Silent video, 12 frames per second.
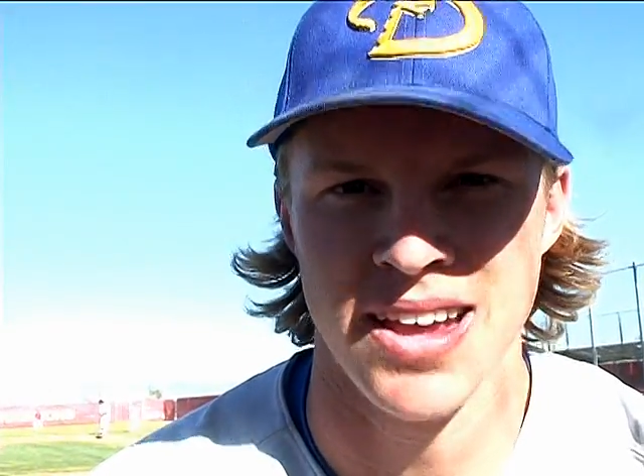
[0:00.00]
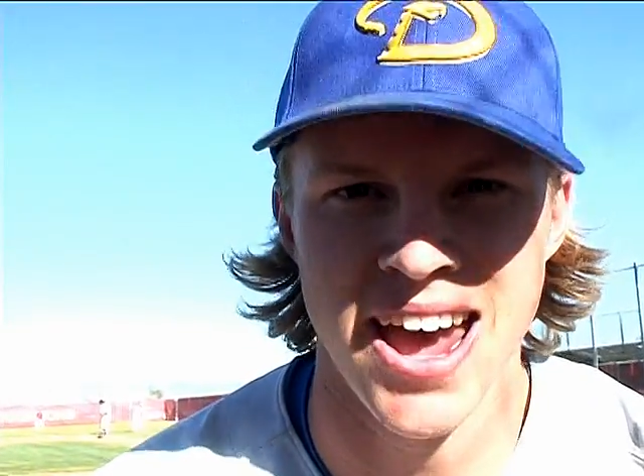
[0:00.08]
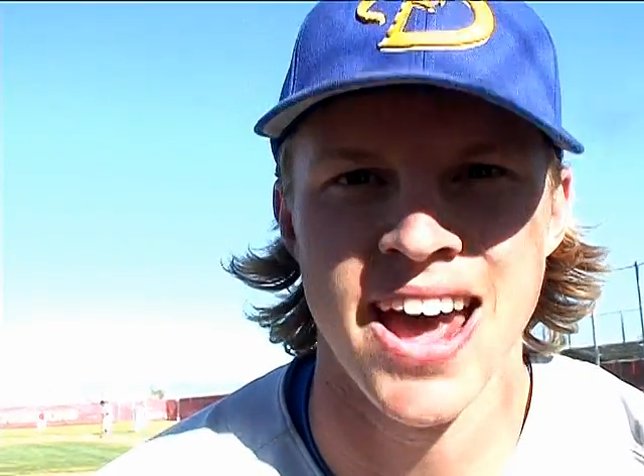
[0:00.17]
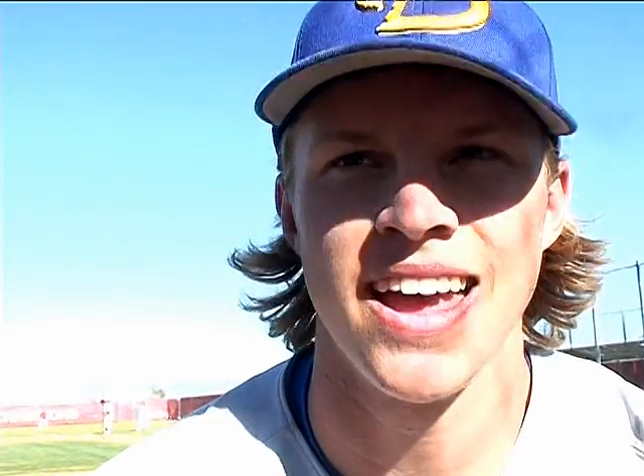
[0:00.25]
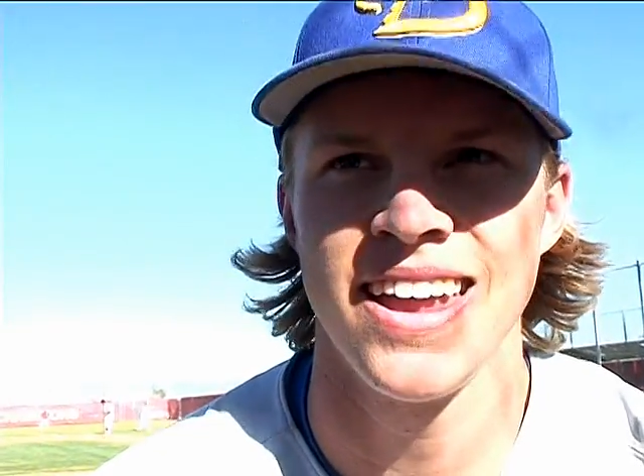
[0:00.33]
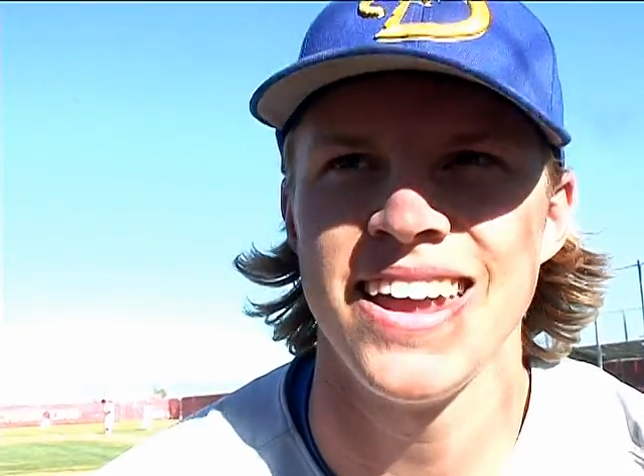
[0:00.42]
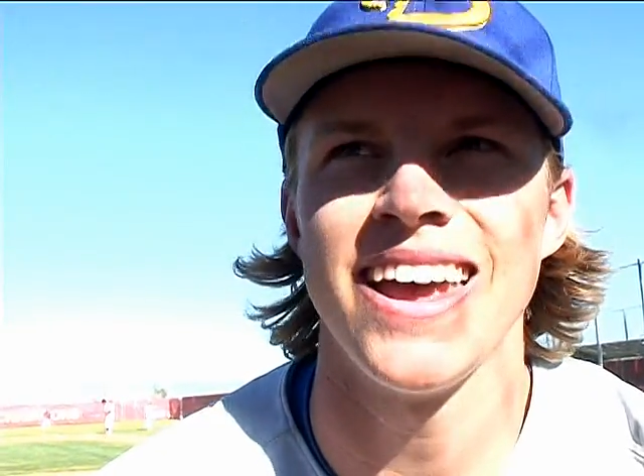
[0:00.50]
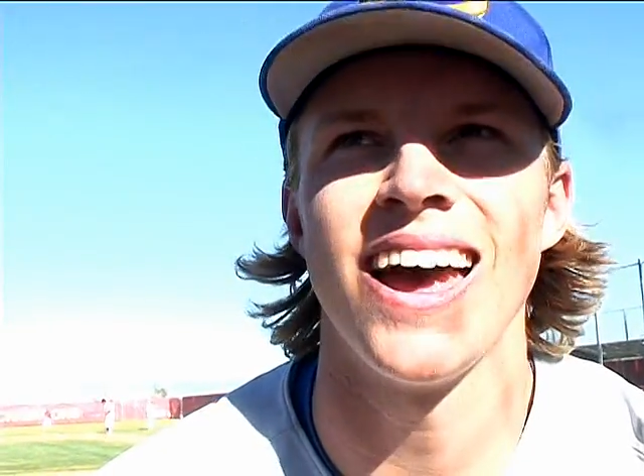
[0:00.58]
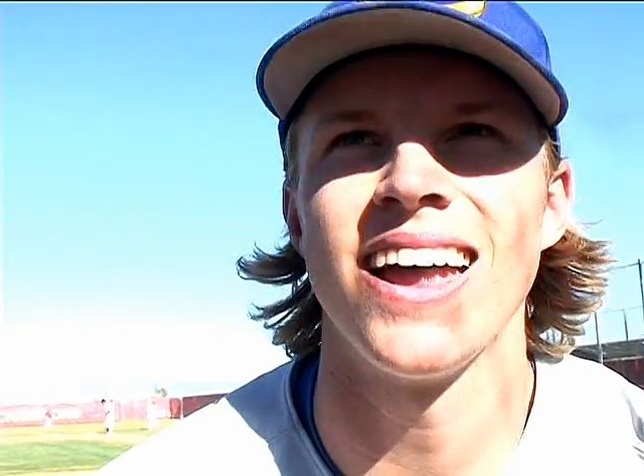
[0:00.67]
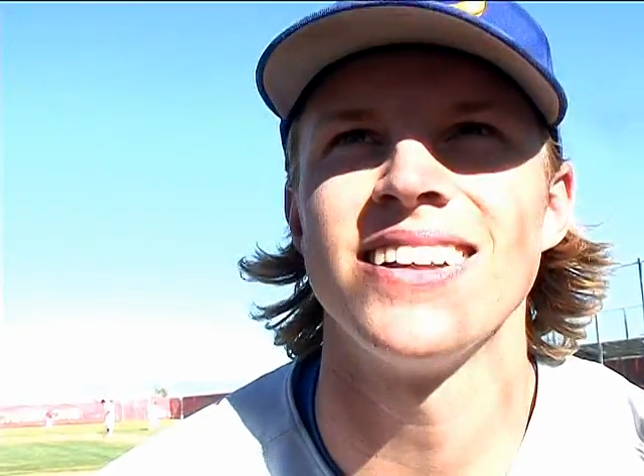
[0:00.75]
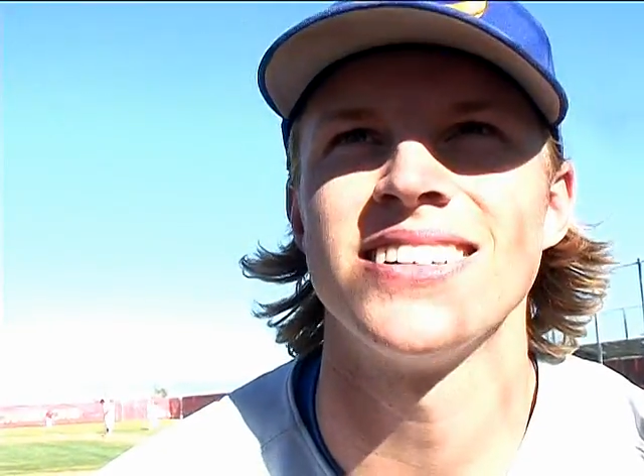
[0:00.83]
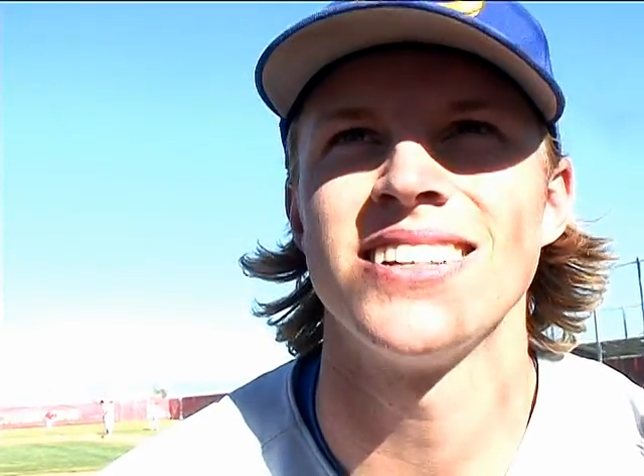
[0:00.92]
Yeah, yeah.
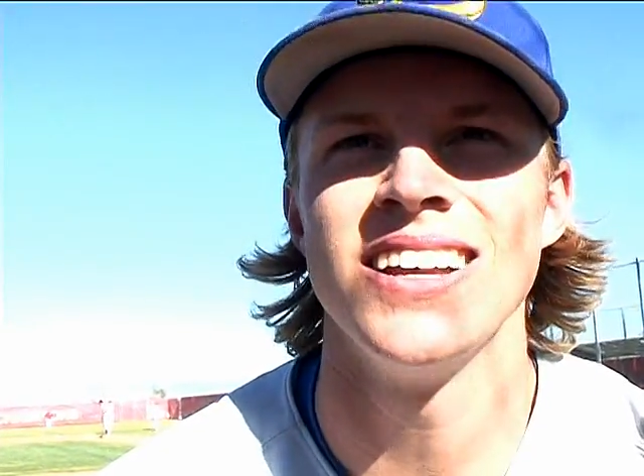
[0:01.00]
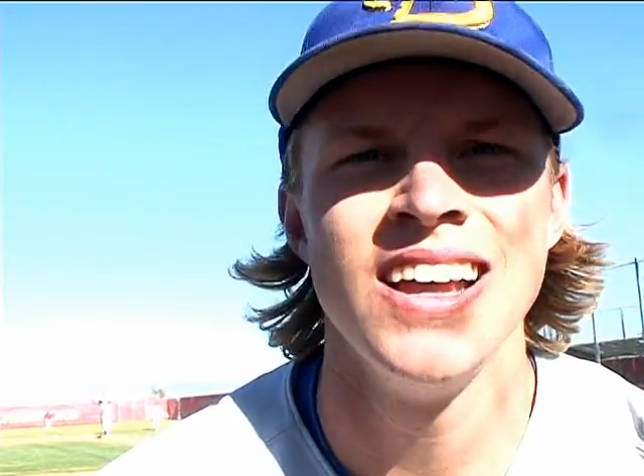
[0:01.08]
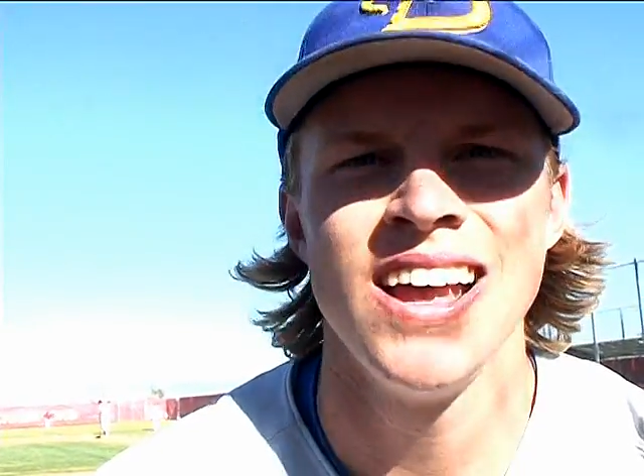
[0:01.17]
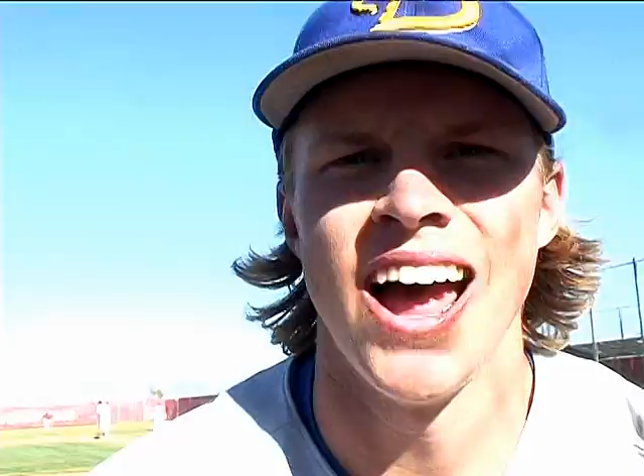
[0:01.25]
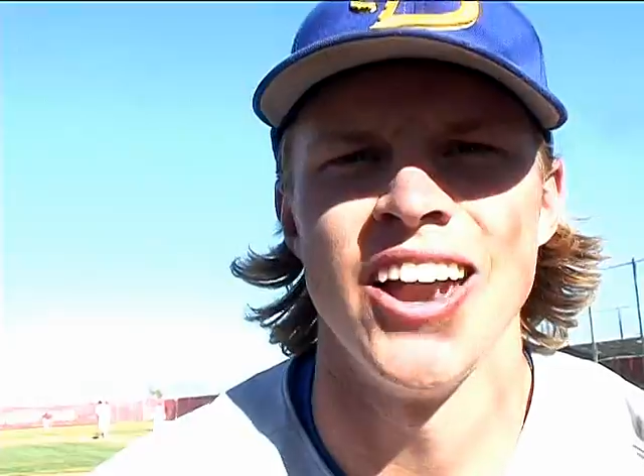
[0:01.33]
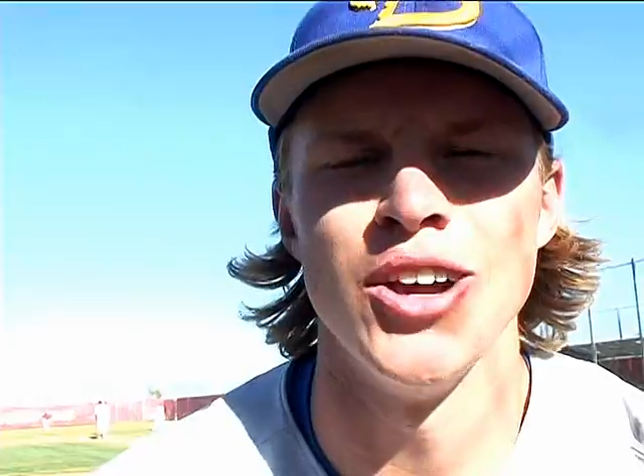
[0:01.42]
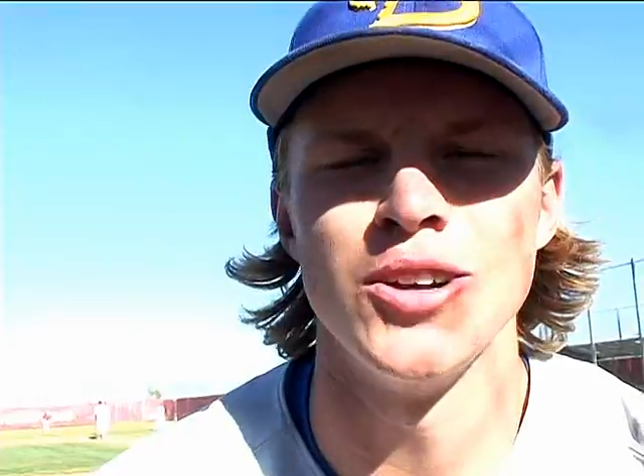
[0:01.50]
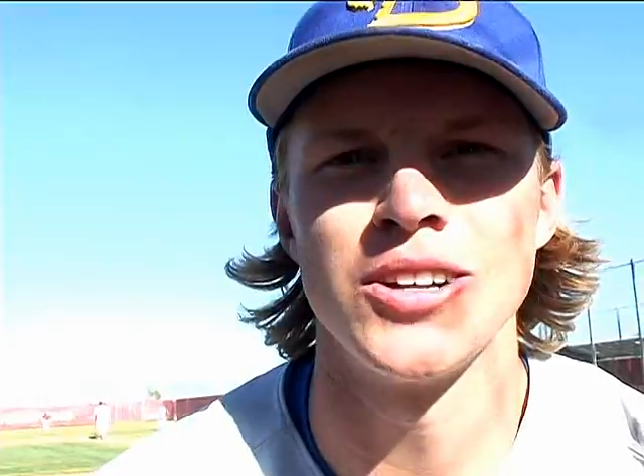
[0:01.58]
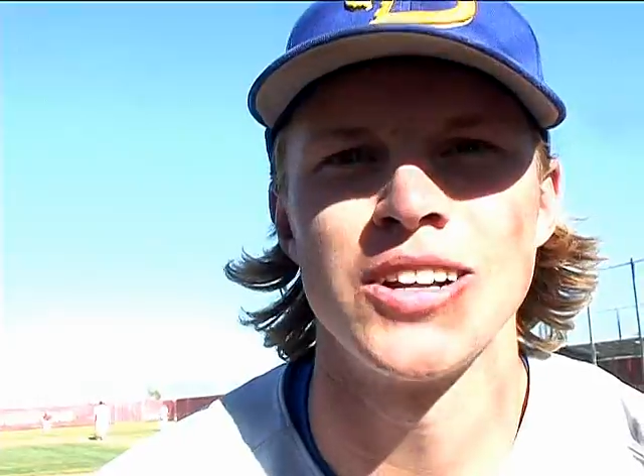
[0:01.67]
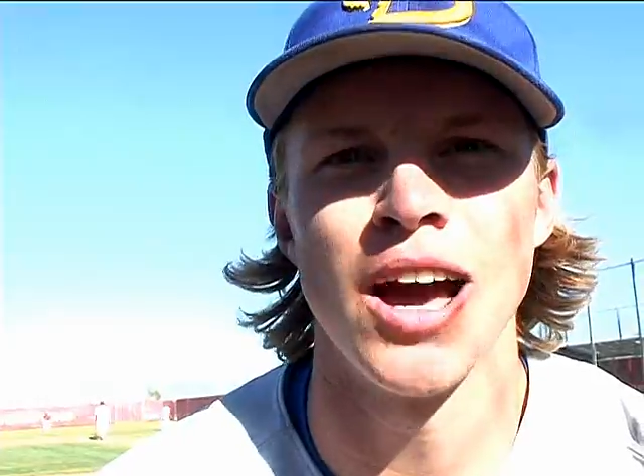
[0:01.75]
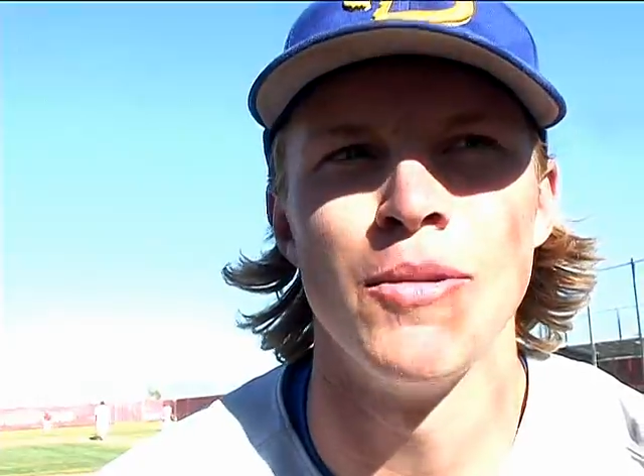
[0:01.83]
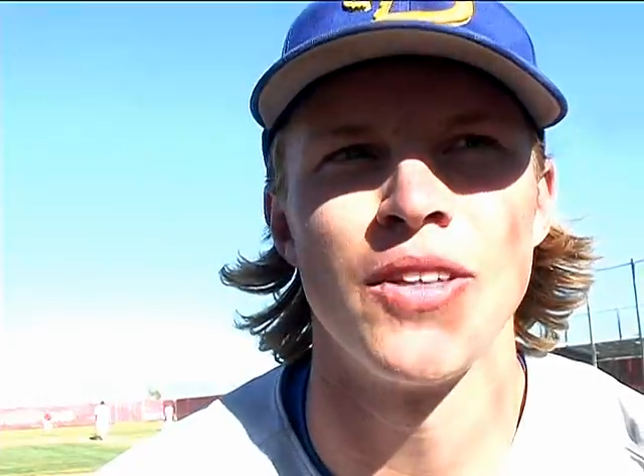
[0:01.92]
I just I knew he was going
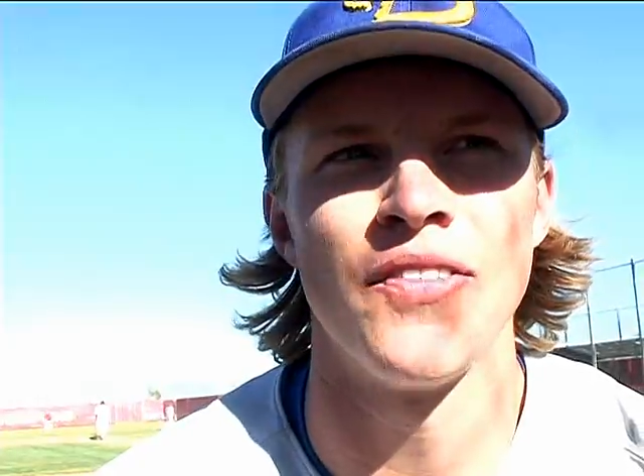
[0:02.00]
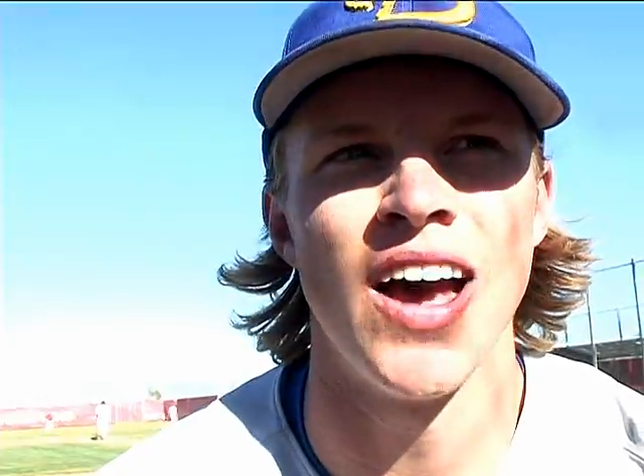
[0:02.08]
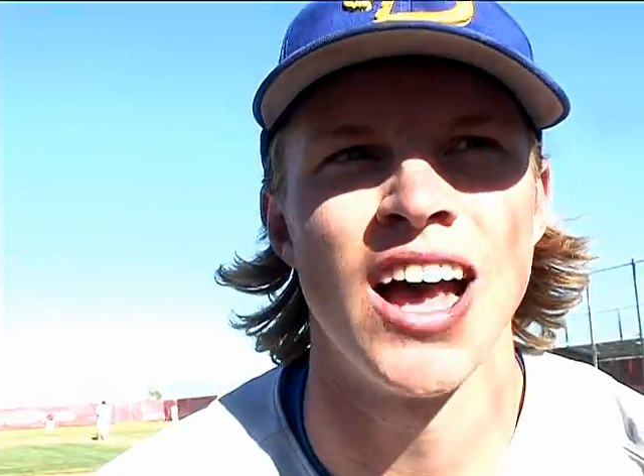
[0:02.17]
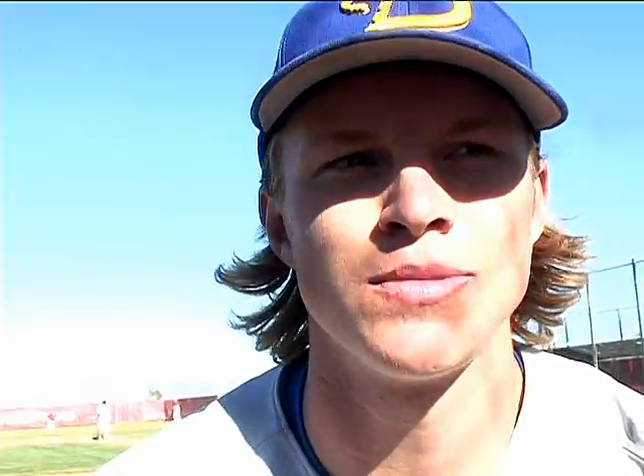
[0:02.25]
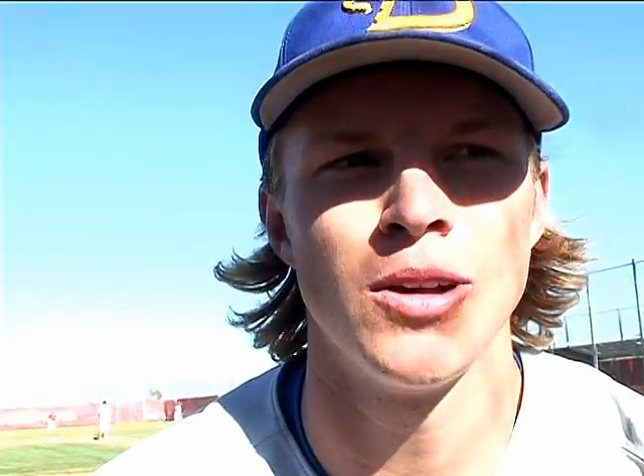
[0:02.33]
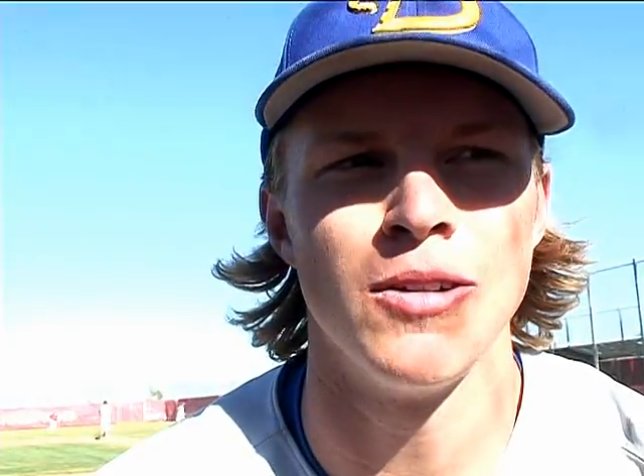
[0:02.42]
to come with a fastball.